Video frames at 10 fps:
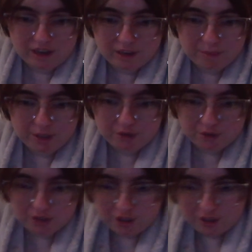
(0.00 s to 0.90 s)
amused. I
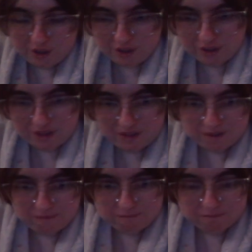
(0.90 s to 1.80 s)
think
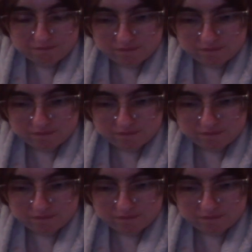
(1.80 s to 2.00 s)
I'm